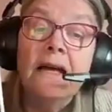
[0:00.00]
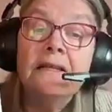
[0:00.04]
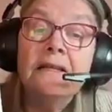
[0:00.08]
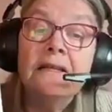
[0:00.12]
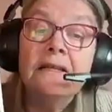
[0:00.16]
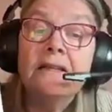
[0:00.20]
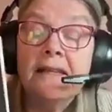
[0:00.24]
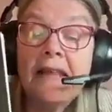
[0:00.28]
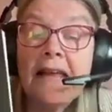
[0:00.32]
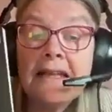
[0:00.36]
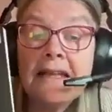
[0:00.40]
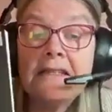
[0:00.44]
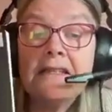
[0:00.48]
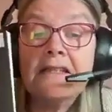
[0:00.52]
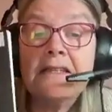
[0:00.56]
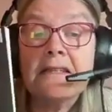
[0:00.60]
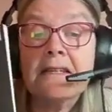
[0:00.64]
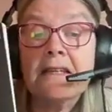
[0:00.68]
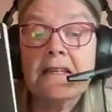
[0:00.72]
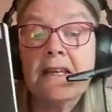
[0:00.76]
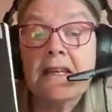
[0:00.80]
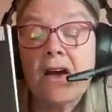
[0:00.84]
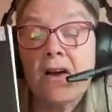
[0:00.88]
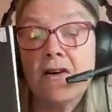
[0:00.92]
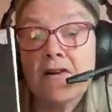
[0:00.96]
and
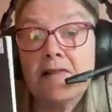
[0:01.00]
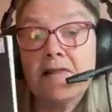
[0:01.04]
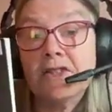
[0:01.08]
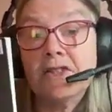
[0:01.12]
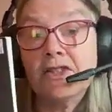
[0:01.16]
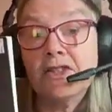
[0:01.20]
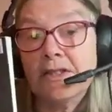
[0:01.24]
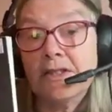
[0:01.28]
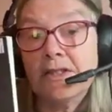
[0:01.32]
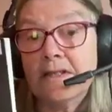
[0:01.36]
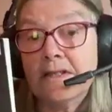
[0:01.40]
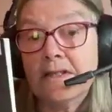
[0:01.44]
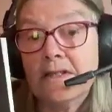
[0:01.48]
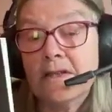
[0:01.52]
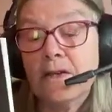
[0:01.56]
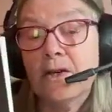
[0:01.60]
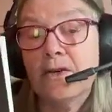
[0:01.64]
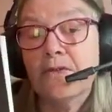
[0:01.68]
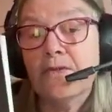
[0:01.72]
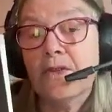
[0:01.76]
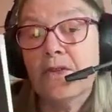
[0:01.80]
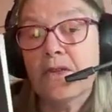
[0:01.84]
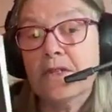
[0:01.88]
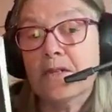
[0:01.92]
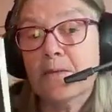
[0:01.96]
that's the origins
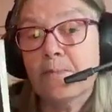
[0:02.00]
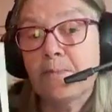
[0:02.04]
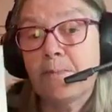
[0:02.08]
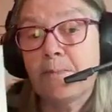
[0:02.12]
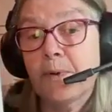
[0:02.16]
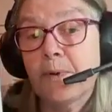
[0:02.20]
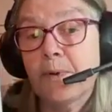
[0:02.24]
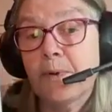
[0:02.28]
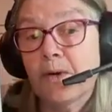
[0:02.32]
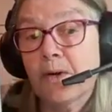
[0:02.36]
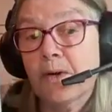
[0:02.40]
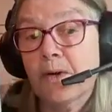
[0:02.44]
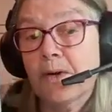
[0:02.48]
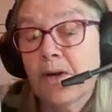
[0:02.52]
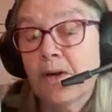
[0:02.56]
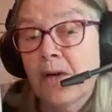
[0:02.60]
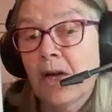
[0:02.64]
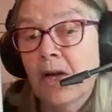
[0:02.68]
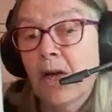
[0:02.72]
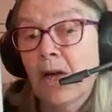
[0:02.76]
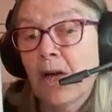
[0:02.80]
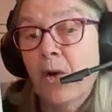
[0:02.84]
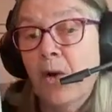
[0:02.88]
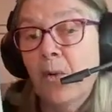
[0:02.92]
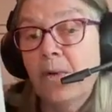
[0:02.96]
of this book,
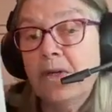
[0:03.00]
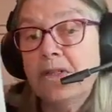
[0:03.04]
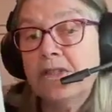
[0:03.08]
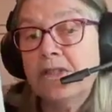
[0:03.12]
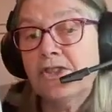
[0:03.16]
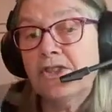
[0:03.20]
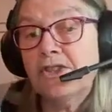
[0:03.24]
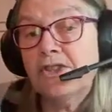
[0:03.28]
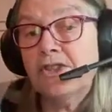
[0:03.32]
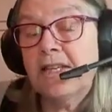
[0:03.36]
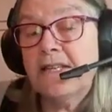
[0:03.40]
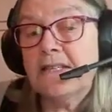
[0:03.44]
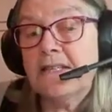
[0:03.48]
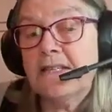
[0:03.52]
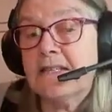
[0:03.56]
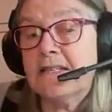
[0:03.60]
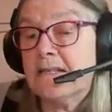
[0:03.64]
which